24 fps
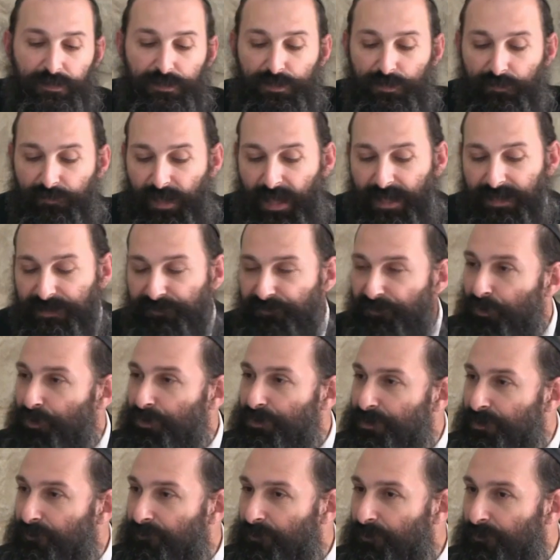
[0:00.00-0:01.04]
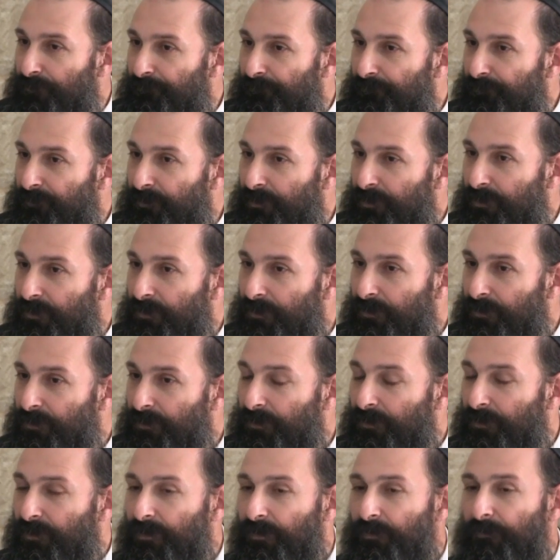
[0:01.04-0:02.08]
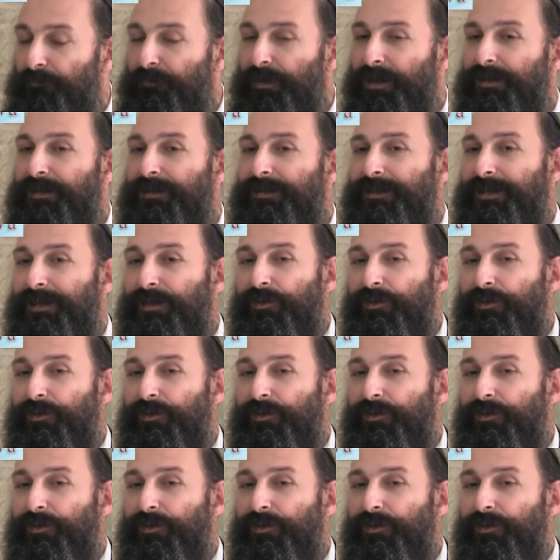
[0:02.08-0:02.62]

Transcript: So that's first of all. But